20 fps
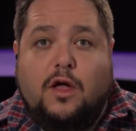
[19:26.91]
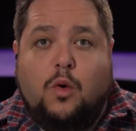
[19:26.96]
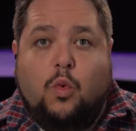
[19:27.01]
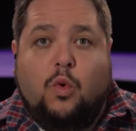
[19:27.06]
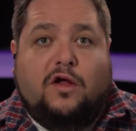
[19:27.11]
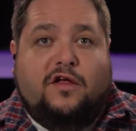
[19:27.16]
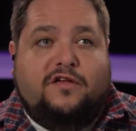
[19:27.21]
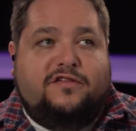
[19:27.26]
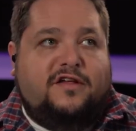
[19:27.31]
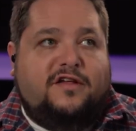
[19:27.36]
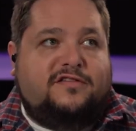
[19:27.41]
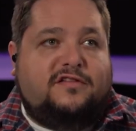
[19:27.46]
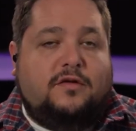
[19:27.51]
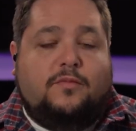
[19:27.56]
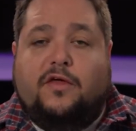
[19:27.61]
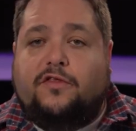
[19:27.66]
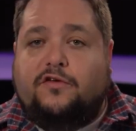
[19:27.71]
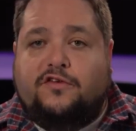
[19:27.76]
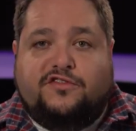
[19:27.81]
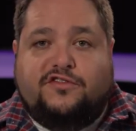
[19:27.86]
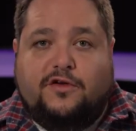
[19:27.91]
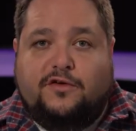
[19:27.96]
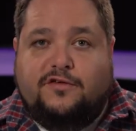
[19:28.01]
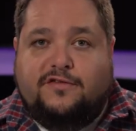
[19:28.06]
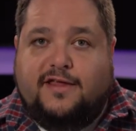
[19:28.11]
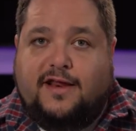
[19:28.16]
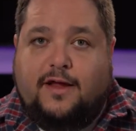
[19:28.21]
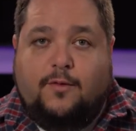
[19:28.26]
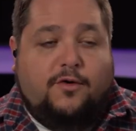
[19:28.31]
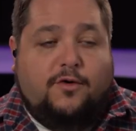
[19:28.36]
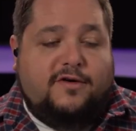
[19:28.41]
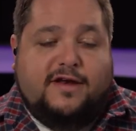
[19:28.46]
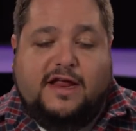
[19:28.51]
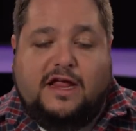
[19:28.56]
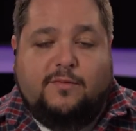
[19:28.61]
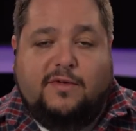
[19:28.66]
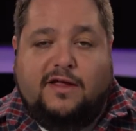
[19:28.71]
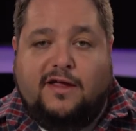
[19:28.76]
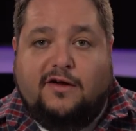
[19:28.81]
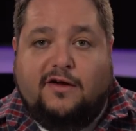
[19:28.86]
Whereas there's some other shows that I won't
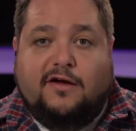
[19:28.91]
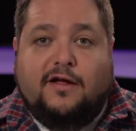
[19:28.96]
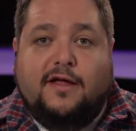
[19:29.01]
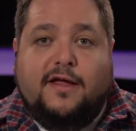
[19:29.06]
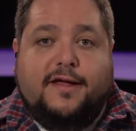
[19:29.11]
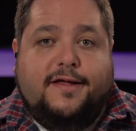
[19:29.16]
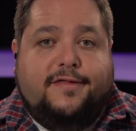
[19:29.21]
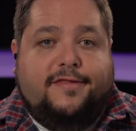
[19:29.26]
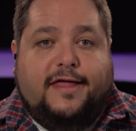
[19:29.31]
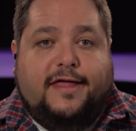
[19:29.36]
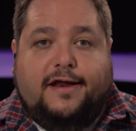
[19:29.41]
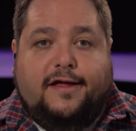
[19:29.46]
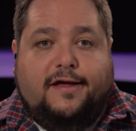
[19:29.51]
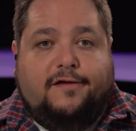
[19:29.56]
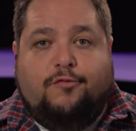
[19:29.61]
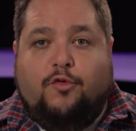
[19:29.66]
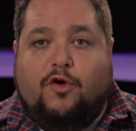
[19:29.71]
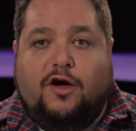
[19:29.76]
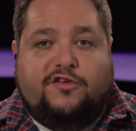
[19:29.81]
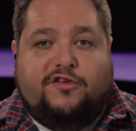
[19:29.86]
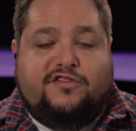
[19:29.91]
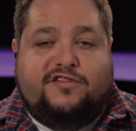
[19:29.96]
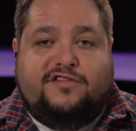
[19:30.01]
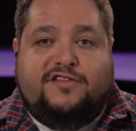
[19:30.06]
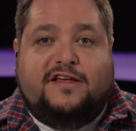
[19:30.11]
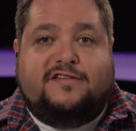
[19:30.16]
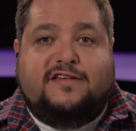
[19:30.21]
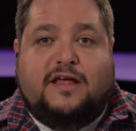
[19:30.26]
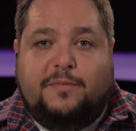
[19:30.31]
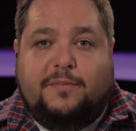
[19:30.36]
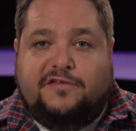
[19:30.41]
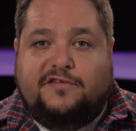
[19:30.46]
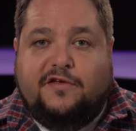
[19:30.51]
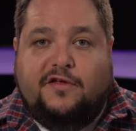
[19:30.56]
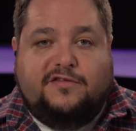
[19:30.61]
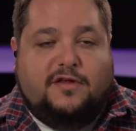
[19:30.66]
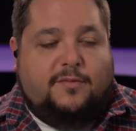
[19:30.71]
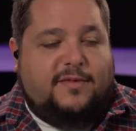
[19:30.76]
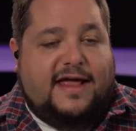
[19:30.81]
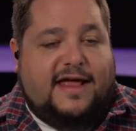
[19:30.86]
name here that I've watched six
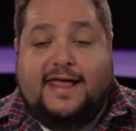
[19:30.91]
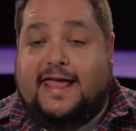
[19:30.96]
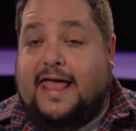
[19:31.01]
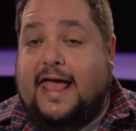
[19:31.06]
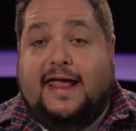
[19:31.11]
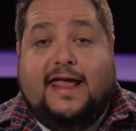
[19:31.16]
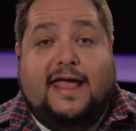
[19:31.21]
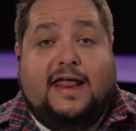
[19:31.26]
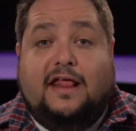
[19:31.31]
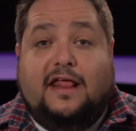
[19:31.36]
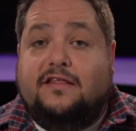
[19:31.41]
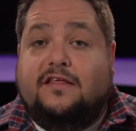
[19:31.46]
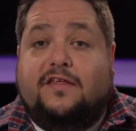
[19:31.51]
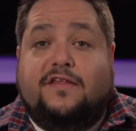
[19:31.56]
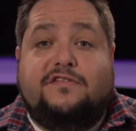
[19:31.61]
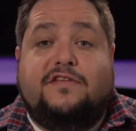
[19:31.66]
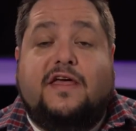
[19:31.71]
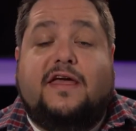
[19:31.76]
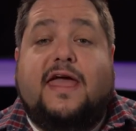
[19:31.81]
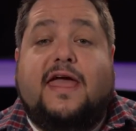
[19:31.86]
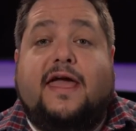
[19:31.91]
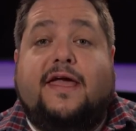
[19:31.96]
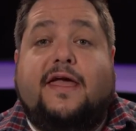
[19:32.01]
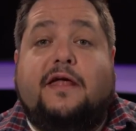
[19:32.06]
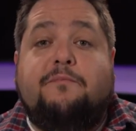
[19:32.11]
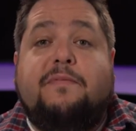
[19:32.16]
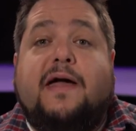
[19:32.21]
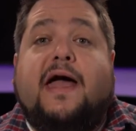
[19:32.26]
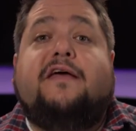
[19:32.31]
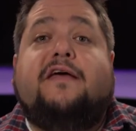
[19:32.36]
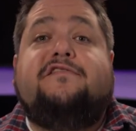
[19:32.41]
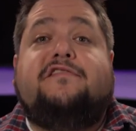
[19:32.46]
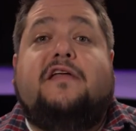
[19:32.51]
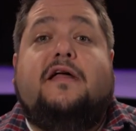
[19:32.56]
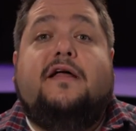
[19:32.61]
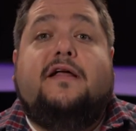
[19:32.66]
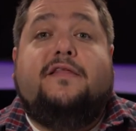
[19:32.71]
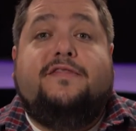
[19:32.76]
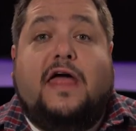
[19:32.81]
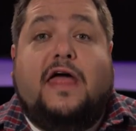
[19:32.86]
episodes and I'm like, I can't get into this. I can't get past
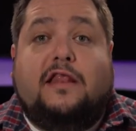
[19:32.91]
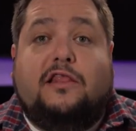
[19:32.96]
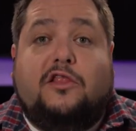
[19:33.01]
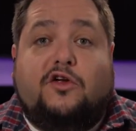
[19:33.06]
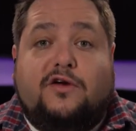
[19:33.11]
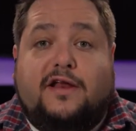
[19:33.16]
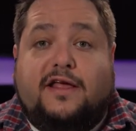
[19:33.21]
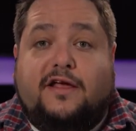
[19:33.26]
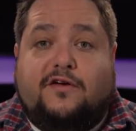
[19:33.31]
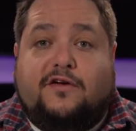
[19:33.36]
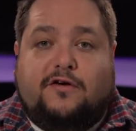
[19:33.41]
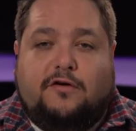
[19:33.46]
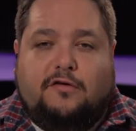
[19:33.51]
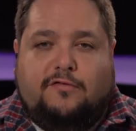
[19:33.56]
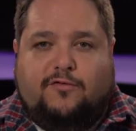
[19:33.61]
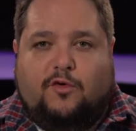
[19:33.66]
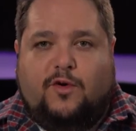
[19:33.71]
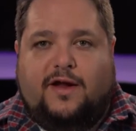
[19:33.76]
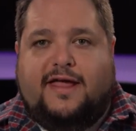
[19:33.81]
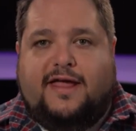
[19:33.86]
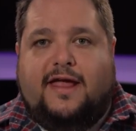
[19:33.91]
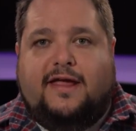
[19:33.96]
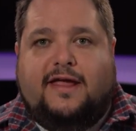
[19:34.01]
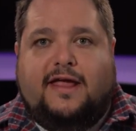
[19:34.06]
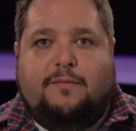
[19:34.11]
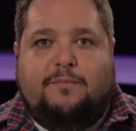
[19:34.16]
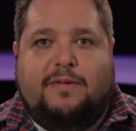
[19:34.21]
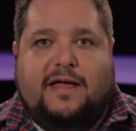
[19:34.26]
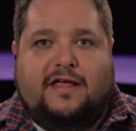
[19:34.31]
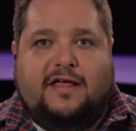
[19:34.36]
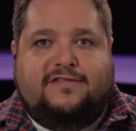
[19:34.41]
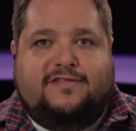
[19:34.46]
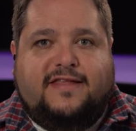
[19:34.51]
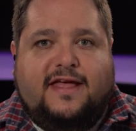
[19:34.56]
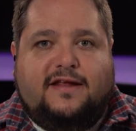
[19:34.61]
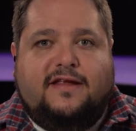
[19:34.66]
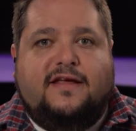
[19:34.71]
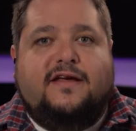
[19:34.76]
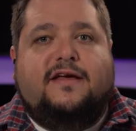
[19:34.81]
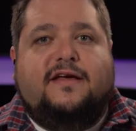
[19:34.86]
that learning curve or I can't get past
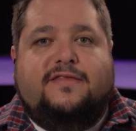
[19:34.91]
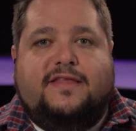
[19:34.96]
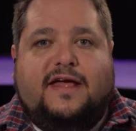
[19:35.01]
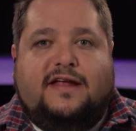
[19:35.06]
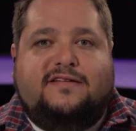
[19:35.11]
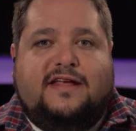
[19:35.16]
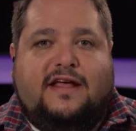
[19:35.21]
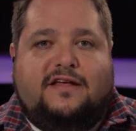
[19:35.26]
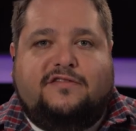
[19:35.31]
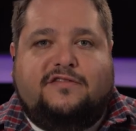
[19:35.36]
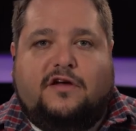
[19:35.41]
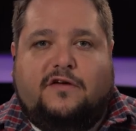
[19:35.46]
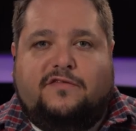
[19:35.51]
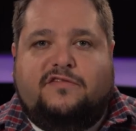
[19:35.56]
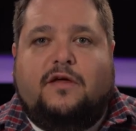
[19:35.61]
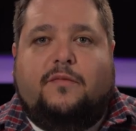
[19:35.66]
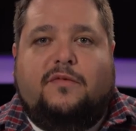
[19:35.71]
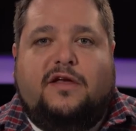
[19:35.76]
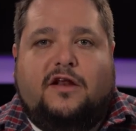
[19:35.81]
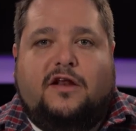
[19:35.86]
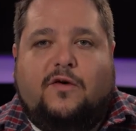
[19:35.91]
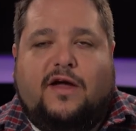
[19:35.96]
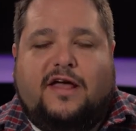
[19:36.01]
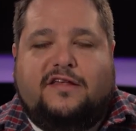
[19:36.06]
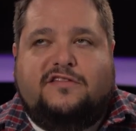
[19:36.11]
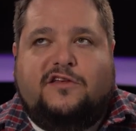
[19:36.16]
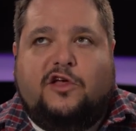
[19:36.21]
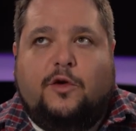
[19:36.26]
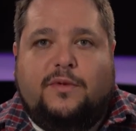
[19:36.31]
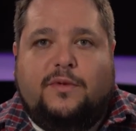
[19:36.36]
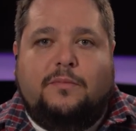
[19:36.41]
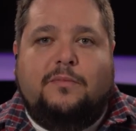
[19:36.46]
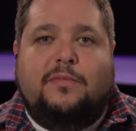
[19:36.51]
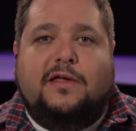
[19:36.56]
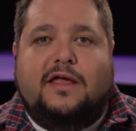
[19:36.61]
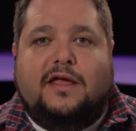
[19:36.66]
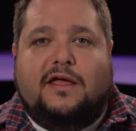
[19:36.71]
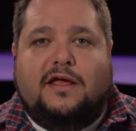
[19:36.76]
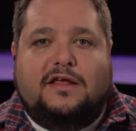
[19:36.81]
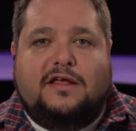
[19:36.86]
that, that taste curve. Some, you know, as human
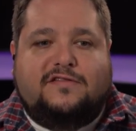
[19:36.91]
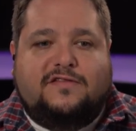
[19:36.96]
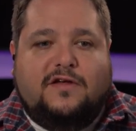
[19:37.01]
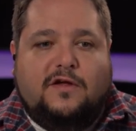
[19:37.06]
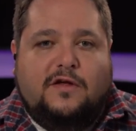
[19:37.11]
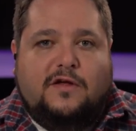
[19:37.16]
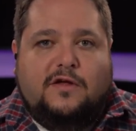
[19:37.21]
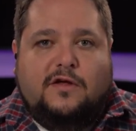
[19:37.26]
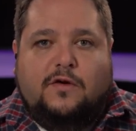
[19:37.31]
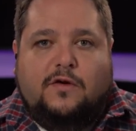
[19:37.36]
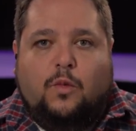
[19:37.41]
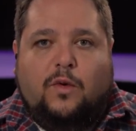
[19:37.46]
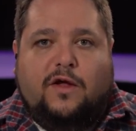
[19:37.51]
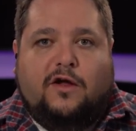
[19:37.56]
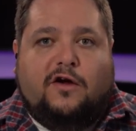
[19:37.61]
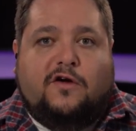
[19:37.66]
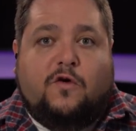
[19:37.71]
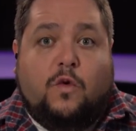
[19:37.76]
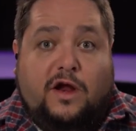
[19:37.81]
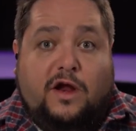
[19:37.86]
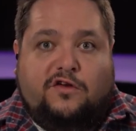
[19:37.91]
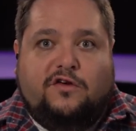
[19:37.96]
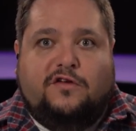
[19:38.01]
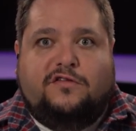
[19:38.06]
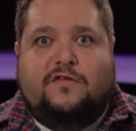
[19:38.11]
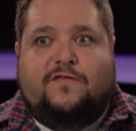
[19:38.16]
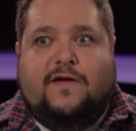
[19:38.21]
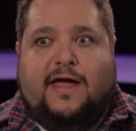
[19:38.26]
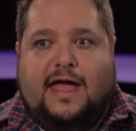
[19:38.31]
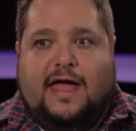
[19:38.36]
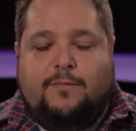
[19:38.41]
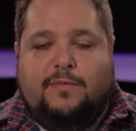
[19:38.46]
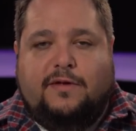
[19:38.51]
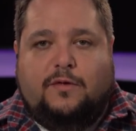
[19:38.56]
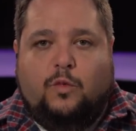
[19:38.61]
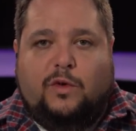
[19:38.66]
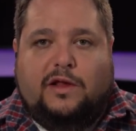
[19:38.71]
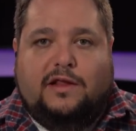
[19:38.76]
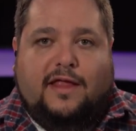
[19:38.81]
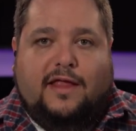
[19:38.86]
beings, we are creatures of
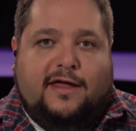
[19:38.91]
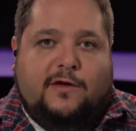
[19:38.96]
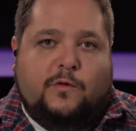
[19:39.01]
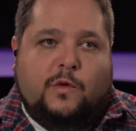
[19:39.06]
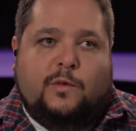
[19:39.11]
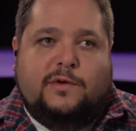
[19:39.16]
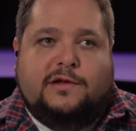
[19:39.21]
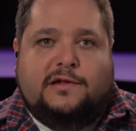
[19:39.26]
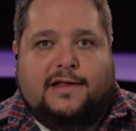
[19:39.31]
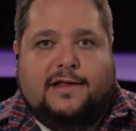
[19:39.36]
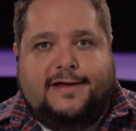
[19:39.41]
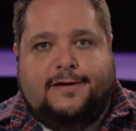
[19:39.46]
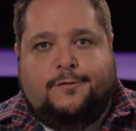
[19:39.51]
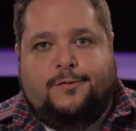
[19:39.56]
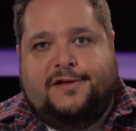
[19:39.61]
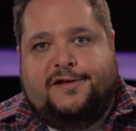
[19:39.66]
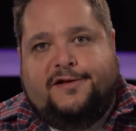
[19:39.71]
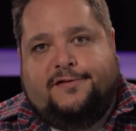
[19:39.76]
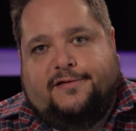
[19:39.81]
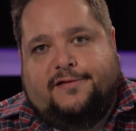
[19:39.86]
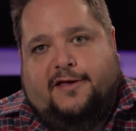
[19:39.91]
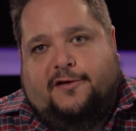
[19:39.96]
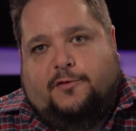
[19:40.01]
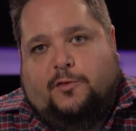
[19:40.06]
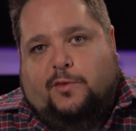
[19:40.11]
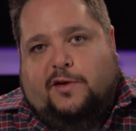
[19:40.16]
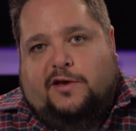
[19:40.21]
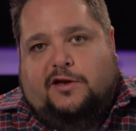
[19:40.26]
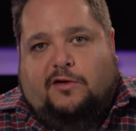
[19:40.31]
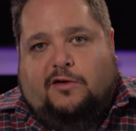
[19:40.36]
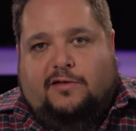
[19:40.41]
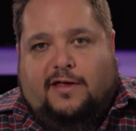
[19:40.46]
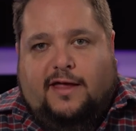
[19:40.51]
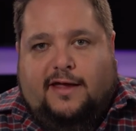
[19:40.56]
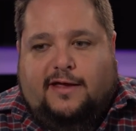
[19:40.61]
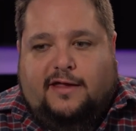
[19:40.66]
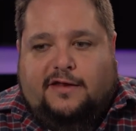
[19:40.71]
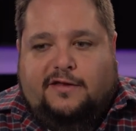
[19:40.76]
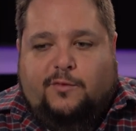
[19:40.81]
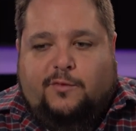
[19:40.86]
habit. We like what we like, we don't like what we don't
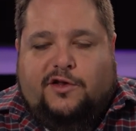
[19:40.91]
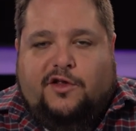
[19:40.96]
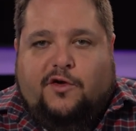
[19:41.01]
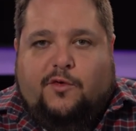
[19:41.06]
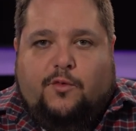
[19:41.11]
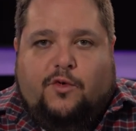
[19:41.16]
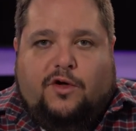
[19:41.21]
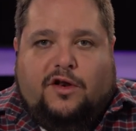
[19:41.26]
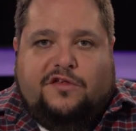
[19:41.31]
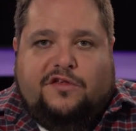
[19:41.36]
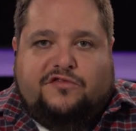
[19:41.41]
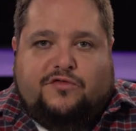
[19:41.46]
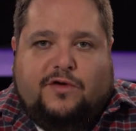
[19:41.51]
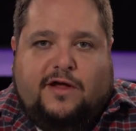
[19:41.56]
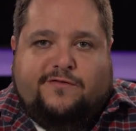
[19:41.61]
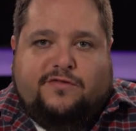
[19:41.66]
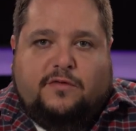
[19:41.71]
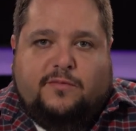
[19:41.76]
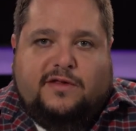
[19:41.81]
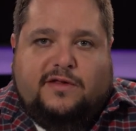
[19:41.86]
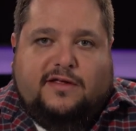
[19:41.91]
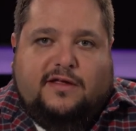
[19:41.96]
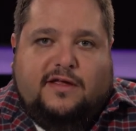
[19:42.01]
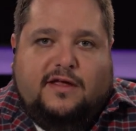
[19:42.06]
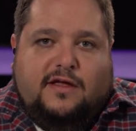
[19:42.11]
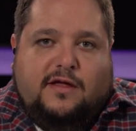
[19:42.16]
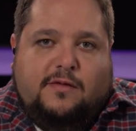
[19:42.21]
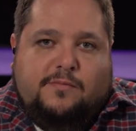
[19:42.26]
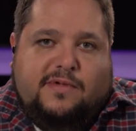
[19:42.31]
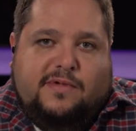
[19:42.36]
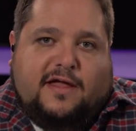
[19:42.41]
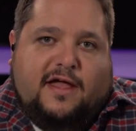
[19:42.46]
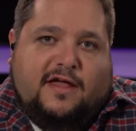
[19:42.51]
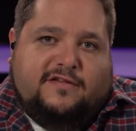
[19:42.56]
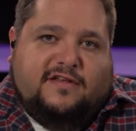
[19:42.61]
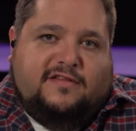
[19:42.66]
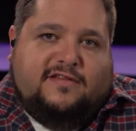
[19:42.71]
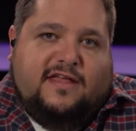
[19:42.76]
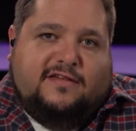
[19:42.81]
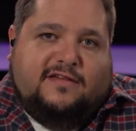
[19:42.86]
like, and we don't want to stray from it
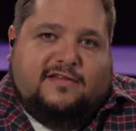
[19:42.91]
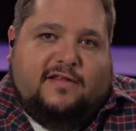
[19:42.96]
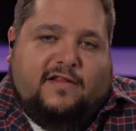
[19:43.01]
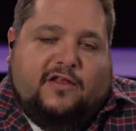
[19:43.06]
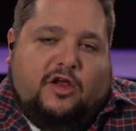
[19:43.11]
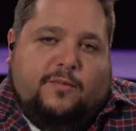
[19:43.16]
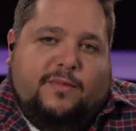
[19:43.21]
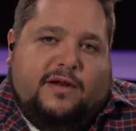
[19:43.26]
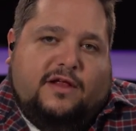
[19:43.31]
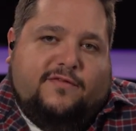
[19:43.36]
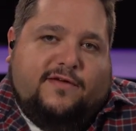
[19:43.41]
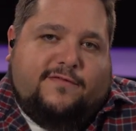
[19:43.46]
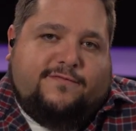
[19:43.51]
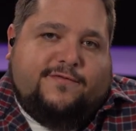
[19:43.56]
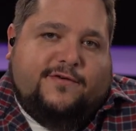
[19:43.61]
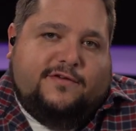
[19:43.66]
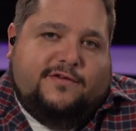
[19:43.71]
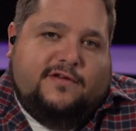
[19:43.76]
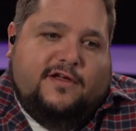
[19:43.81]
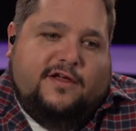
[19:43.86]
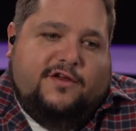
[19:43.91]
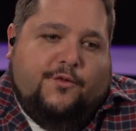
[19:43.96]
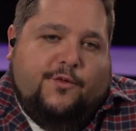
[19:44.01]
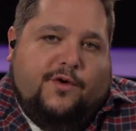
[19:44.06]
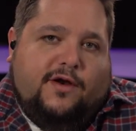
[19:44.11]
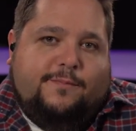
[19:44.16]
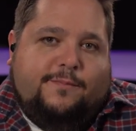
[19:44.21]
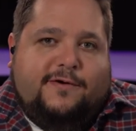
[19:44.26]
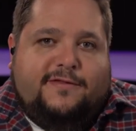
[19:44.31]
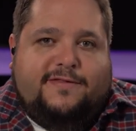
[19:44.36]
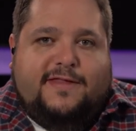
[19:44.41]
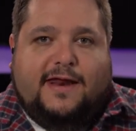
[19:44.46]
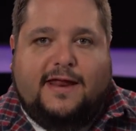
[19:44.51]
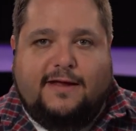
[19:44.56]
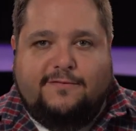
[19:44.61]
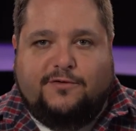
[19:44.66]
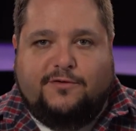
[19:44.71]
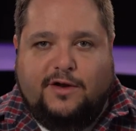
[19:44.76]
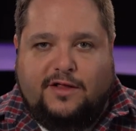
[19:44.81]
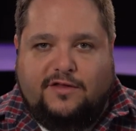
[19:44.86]
because it takes a little bit of effort, and I don't want to put that
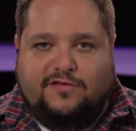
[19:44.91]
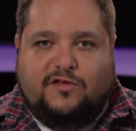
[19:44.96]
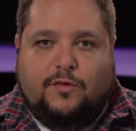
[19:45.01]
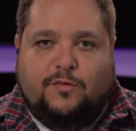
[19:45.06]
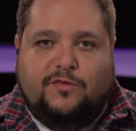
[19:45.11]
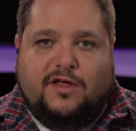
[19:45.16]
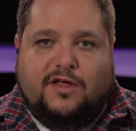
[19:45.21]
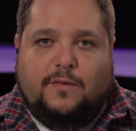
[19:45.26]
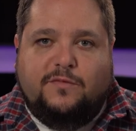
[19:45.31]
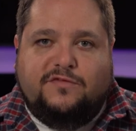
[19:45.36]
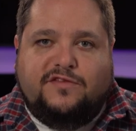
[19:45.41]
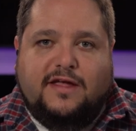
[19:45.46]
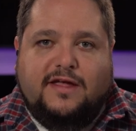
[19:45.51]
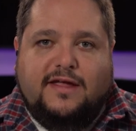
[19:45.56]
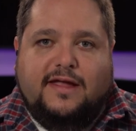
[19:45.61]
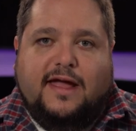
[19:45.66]
effort in sometimes.